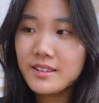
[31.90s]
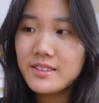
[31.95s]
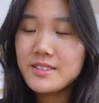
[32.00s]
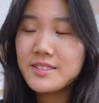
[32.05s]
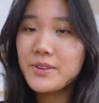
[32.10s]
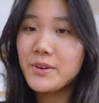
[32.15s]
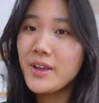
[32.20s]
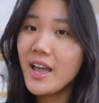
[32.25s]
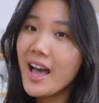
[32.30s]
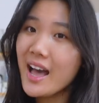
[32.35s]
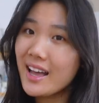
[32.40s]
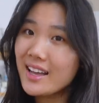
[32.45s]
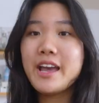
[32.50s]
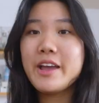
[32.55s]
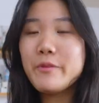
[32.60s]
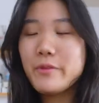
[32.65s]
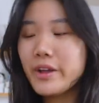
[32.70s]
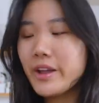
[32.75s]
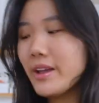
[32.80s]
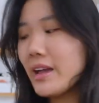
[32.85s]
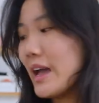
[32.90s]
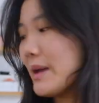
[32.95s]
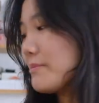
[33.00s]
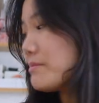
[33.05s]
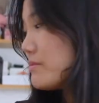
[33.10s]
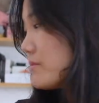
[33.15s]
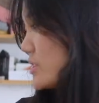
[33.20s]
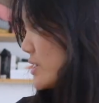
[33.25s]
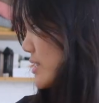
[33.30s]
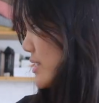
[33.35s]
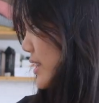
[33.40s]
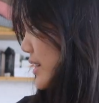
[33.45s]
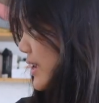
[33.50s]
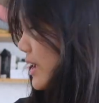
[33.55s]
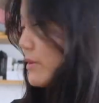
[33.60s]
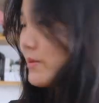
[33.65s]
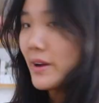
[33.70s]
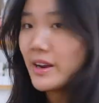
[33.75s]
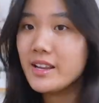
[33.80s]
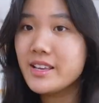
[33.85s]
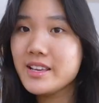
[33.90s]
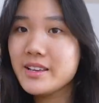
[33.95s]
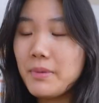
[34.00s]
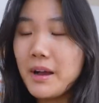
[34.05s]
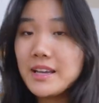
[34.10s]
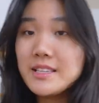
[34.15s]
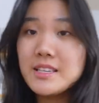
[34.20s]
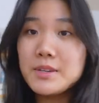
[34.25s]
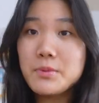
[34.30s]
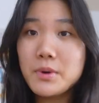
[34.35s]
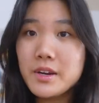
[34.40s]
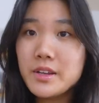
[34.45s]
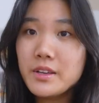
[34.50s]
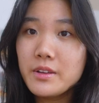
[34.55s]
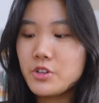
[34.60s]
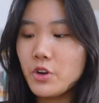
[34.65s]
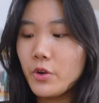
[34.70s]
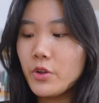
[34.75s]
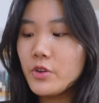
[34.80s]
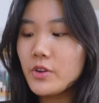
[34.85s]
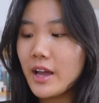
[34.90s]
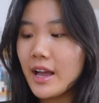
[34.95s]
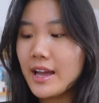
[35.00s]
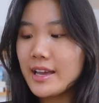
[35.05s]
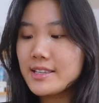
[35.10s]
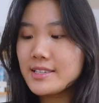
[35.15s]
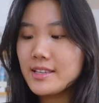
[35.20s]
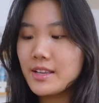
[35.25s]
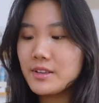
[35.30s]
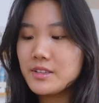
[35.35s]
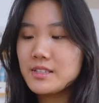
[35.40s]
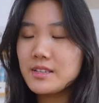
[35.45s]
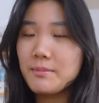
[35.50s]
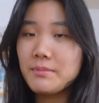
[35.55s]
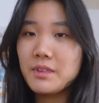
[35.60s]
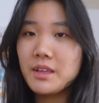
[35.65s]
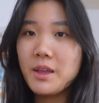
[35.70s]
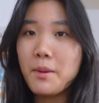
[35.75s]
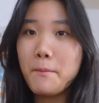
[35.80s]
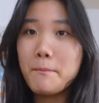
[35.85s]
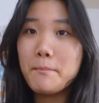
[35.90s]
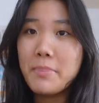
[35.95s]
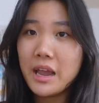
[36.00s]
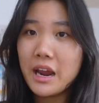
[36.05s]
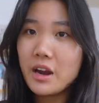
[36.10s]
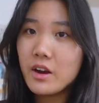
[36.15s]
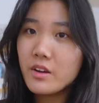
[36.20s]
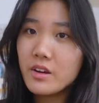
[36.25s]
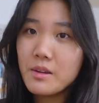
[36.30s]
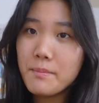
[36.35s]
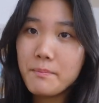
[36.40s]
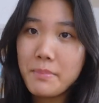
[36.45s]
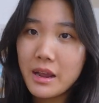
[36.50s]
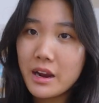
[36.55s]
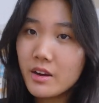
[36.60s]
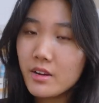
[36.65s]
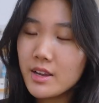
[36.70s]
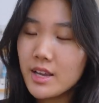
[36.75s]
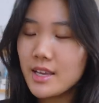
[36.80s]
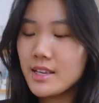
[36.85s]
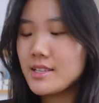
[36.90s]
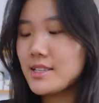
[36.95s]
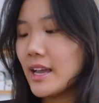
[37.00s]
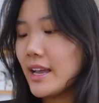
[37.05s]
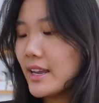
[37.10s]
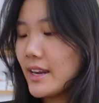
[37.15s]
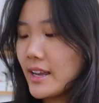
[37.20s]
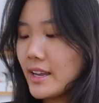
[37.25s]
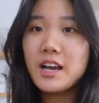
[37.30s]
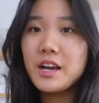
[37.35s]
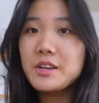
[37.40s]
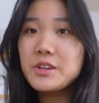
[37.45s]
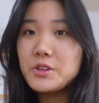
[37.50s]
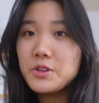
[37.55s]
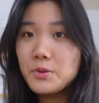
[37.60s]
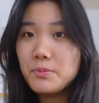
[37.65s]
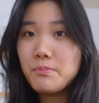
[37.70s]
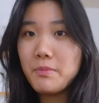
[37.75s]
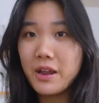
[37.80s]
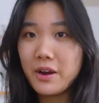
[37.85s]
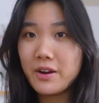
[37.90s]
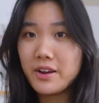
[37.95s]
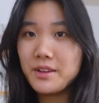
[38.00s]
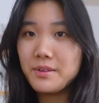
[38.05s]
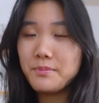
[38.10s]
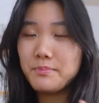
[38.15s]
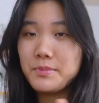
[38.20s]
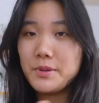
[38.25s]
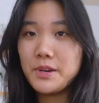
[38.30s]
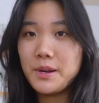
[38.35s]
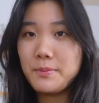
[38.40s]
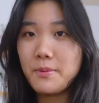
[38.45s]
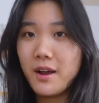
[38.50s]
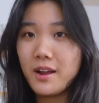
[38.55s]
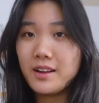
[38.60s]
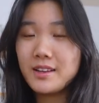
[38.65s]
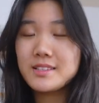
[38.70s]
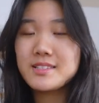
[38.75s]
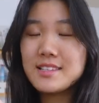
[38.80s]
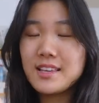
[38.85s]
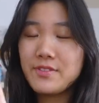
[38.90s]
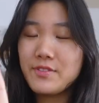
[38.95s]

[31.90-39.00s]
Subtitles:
So yeah, anyway, I'm just gonna get ready. But I did want to show you guys something very exciting, a new Merit beauty product.